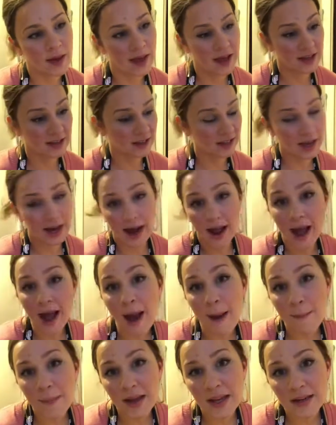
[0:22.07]
It's gonna
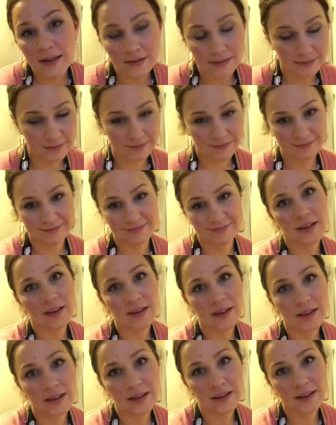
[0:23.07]
happen.
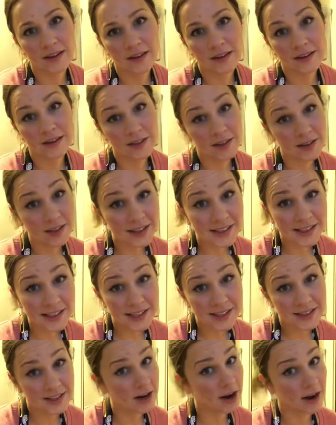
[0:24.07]
So let's
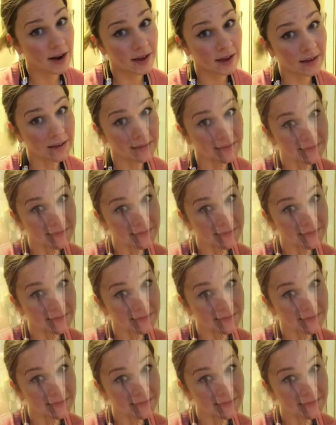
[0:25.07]
get started.